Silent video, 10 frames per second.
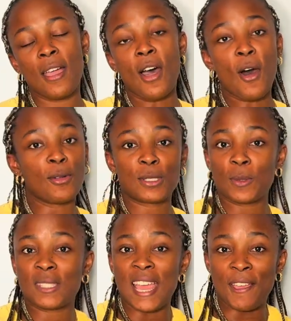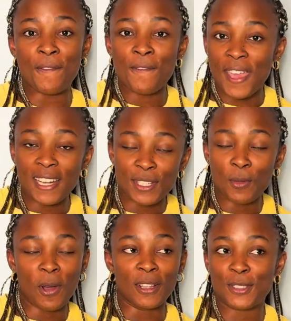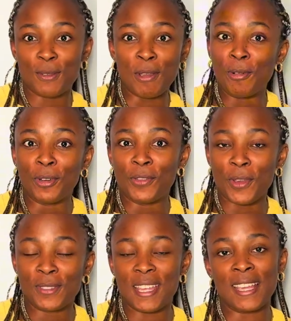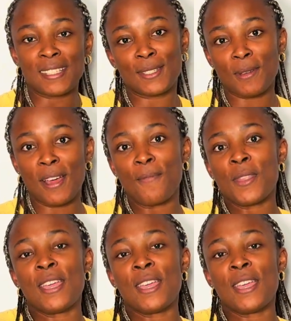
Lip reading: also staying fit whilst doing all of those things as well.